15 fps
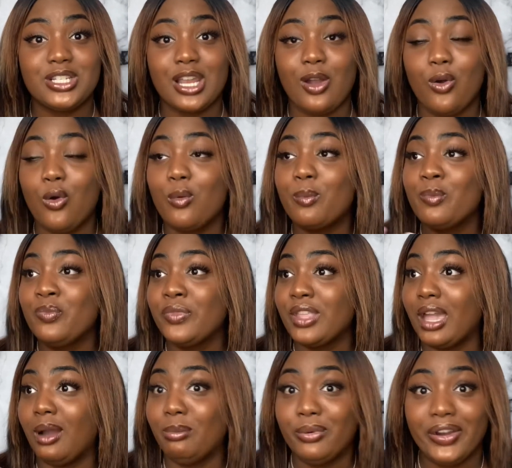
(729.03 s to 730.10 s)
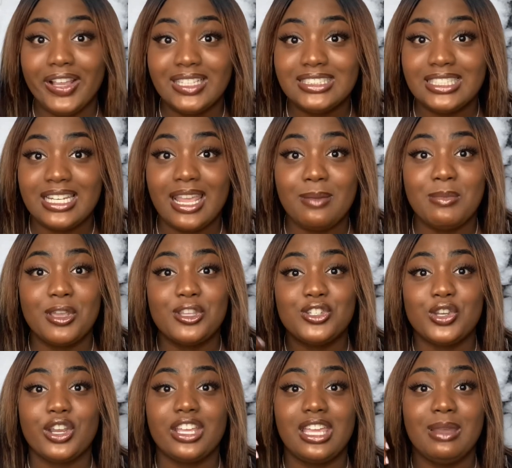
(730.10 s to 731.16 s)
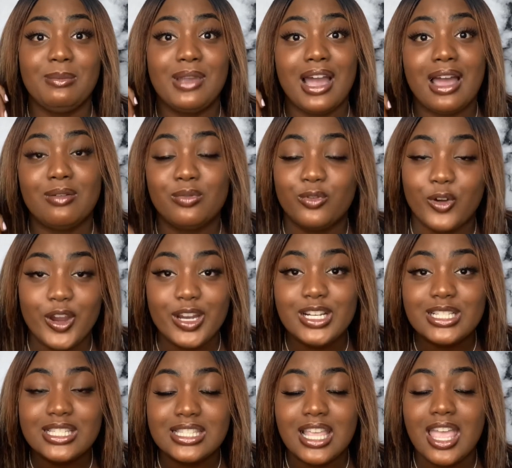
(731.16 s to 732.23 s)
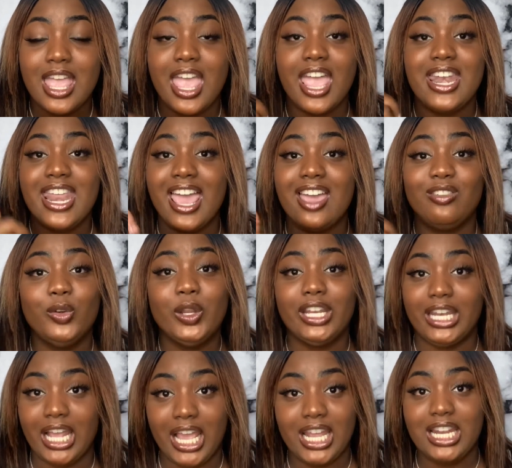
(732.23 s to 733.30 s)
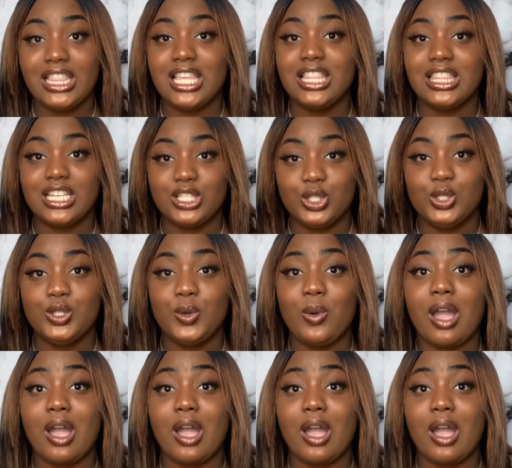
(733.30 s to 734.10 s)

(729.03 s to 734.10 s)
I hope y'all prayed today. Make sure to keep God first in every and anything that you do.